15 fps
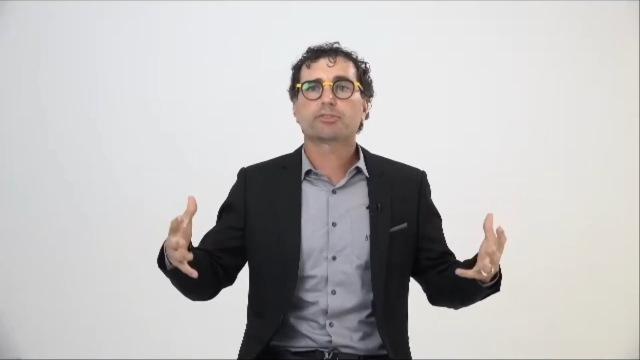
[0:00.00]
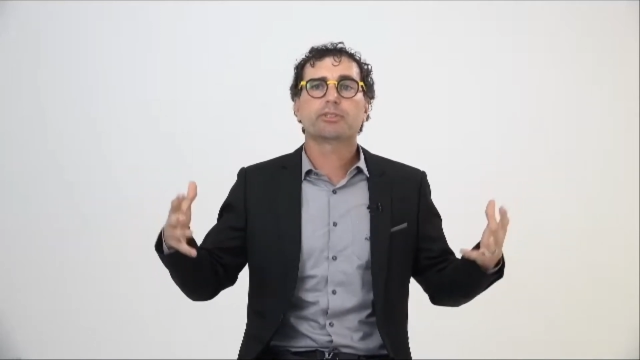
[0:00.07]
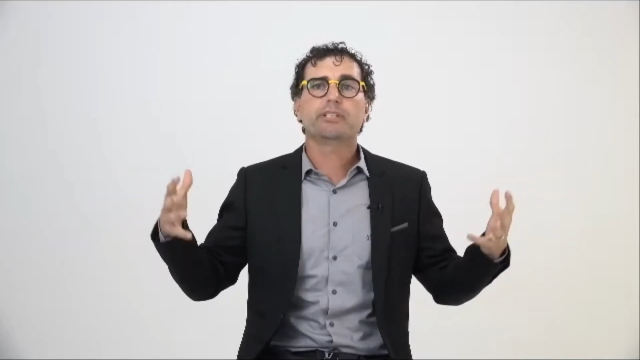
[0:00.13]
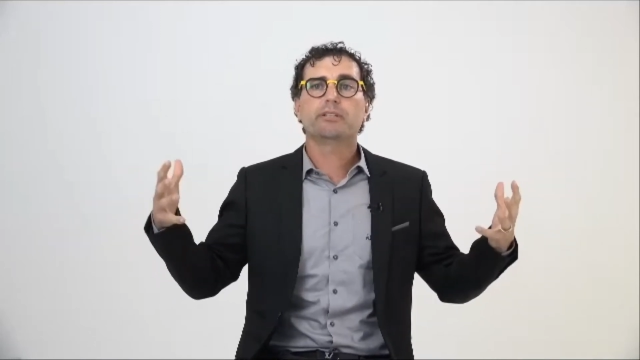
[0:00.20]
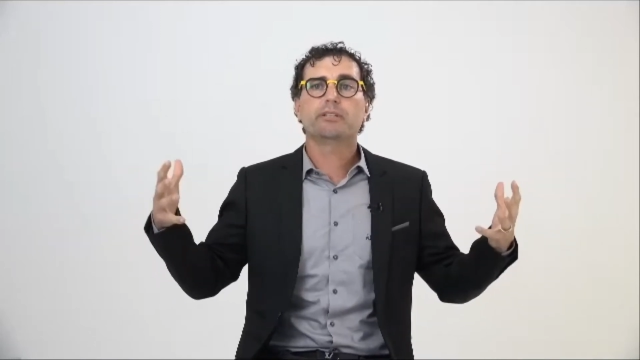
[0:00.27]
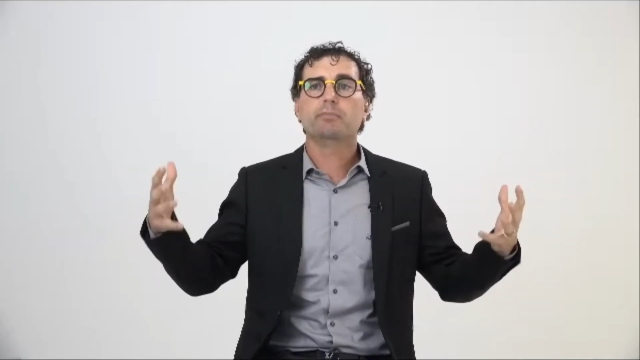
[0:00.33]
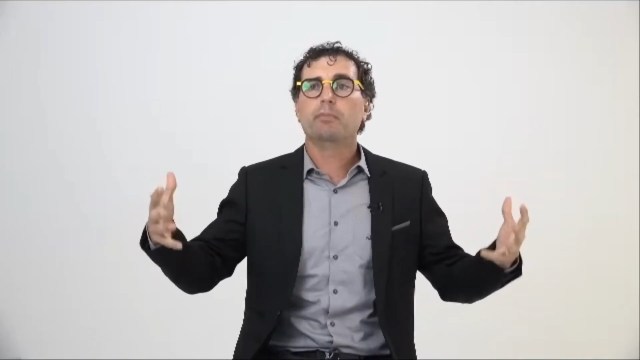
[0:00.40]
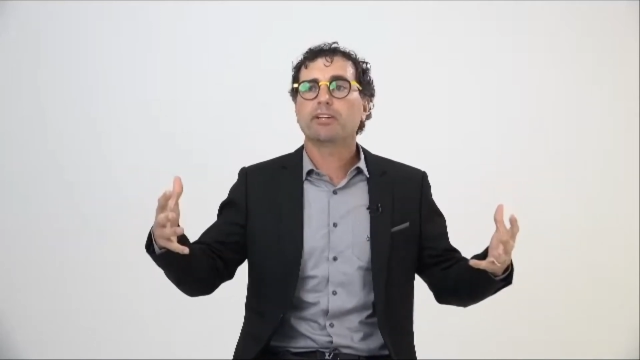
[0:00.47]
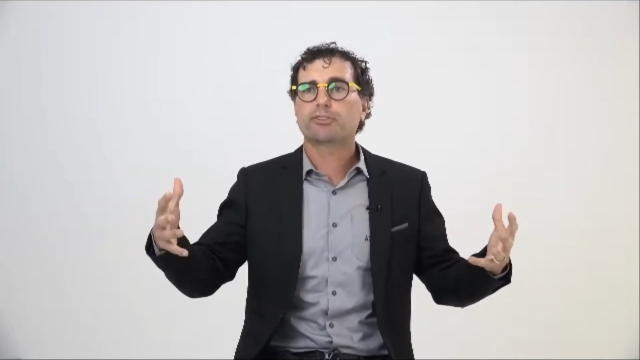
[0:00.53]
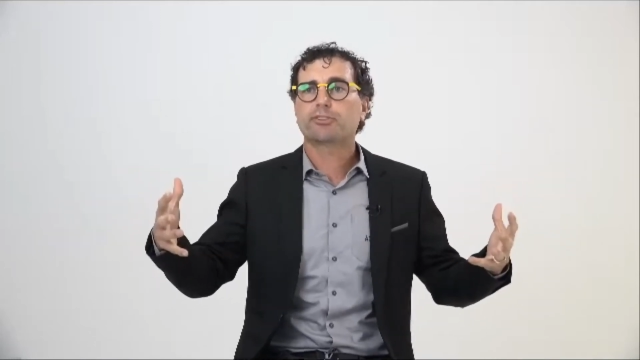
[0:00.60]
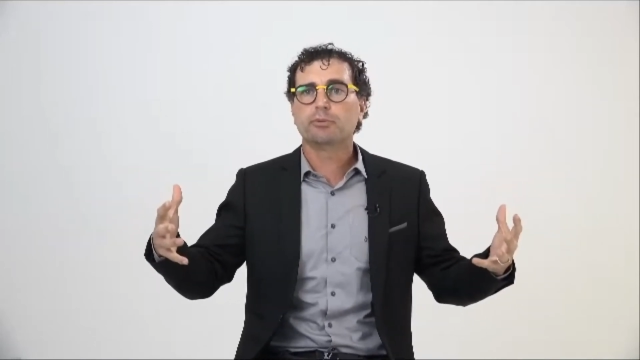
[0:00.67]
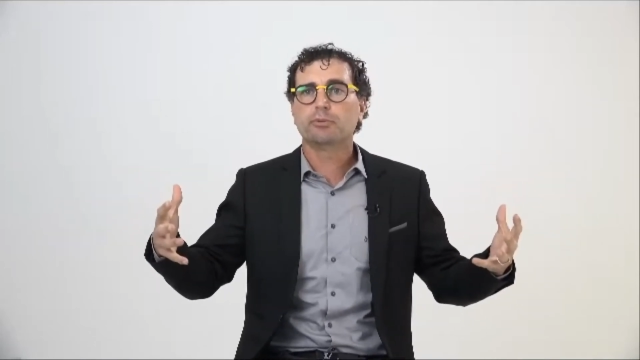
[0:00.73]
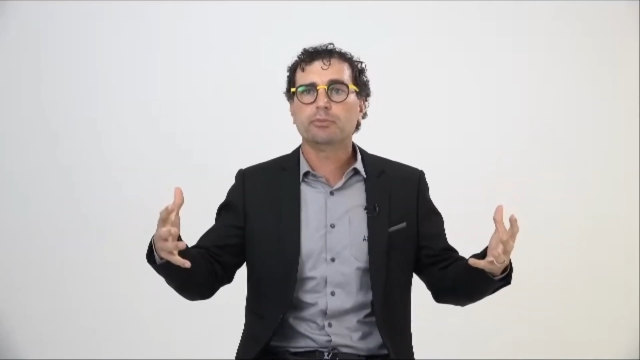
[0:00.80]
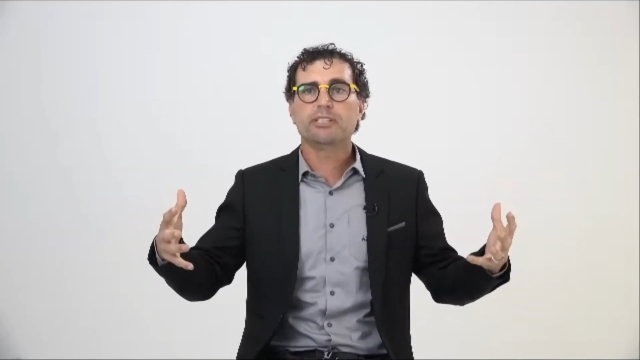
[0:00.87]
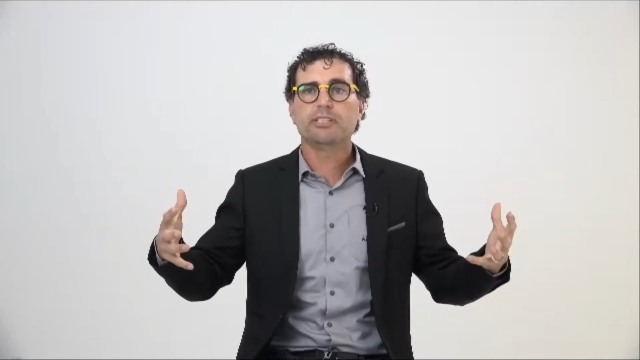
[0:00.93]
the mushroom
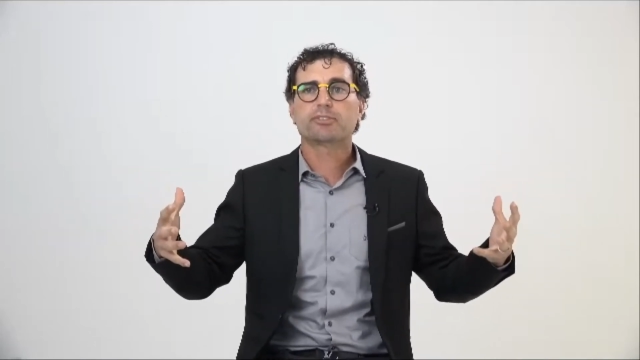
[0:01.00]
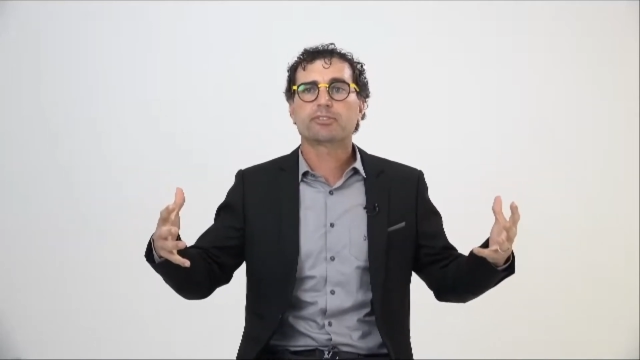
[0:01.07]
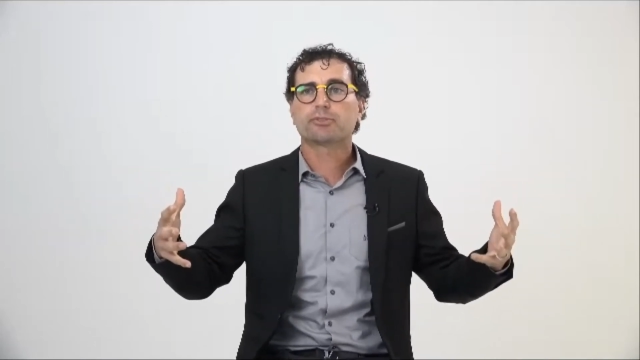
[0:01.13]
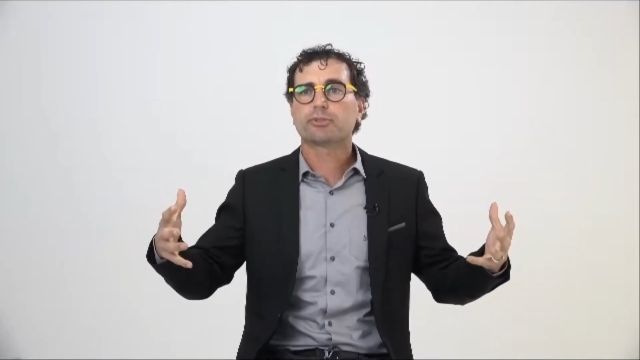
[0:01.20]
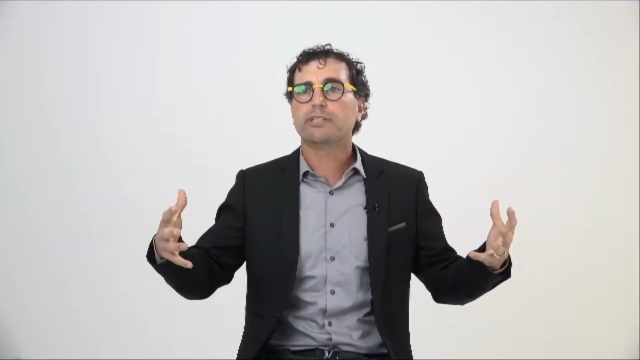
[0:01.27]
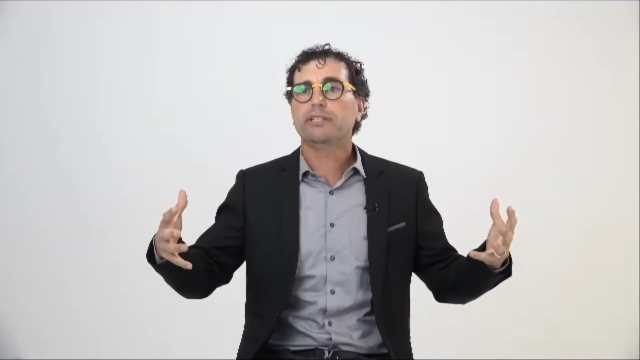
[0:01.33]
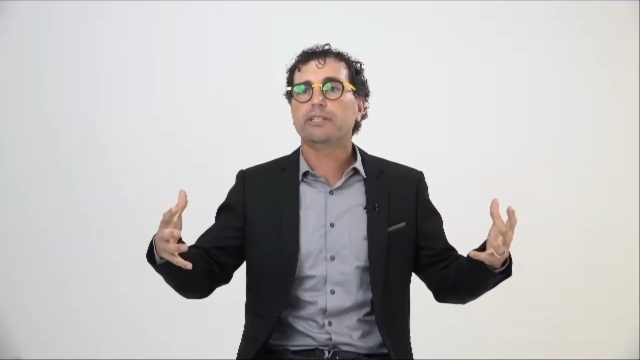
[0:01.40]
industry,